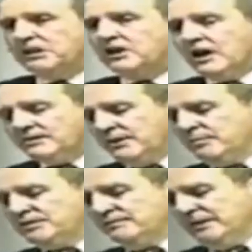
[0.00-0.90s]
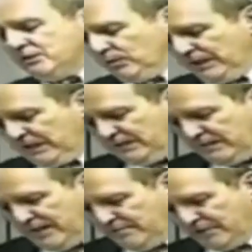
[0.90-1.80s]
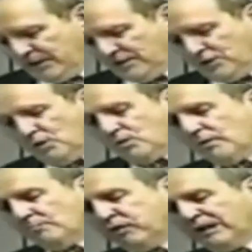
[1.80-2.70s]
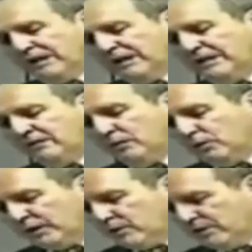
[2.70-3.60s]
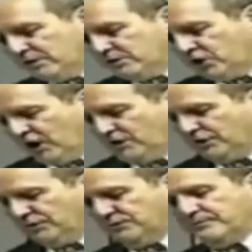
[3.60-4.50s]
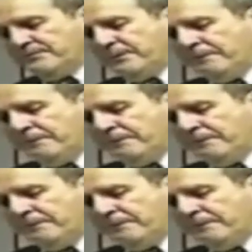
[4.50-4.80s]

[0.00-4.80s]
McCarthy was eventually condemned on two completely ludicrous charges.